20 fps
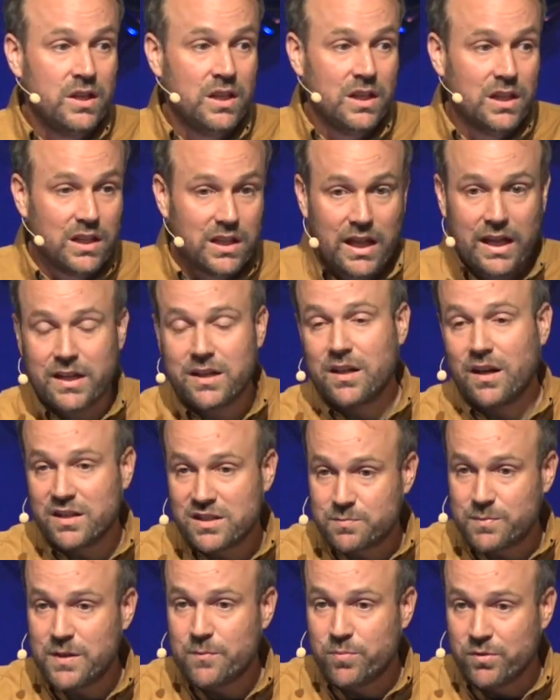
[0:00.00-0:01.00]
led God's
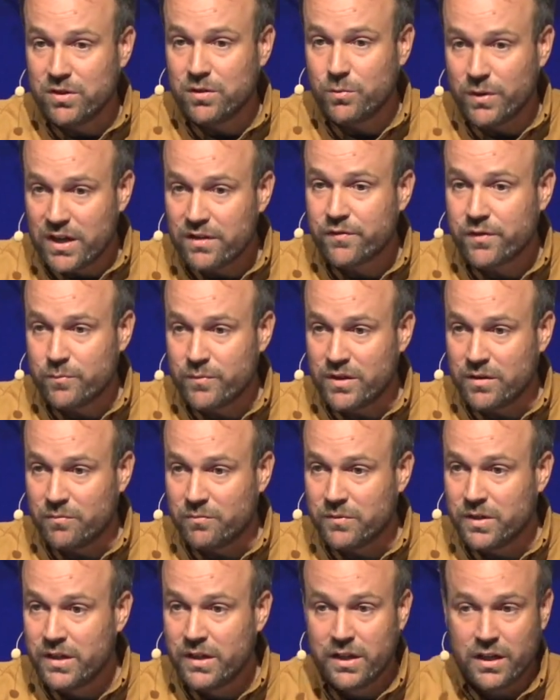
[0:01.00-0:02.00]
people away from him
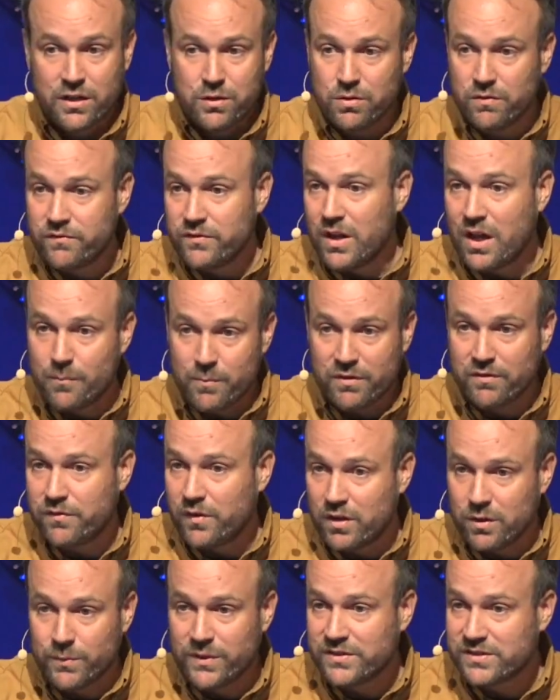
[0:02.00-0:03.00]
and you have not been
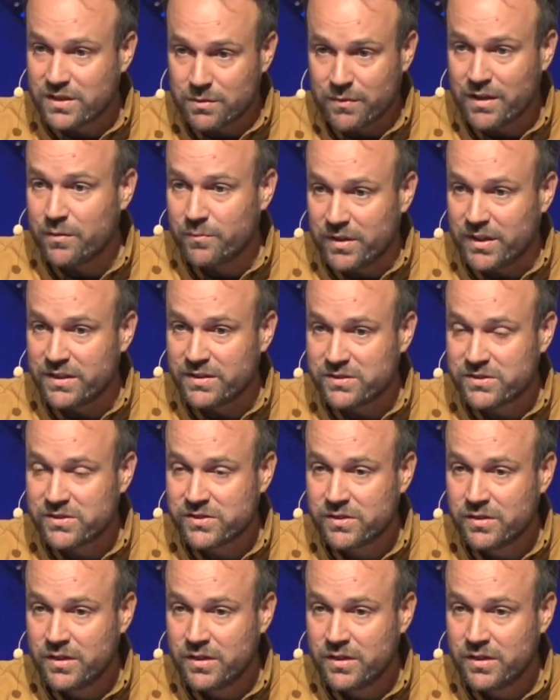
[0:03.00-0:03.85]
following his commandments.